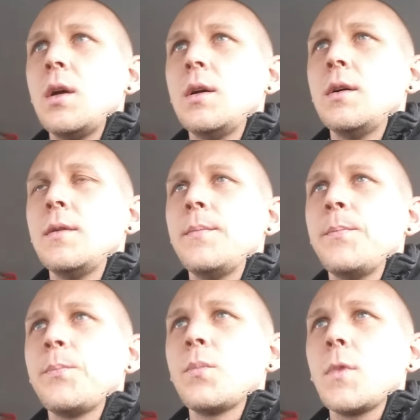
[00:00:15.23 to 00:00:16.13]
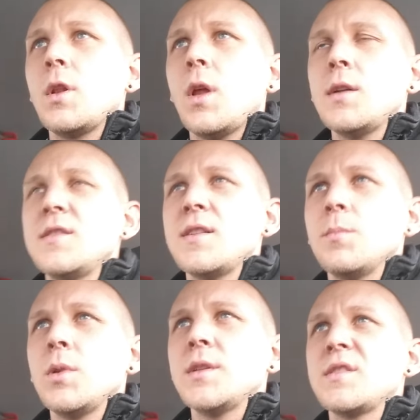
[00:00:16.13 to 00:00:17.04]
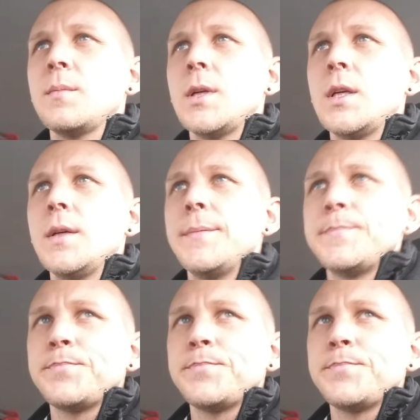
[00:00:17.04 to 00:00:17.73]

Um, a lot of symbolism in it.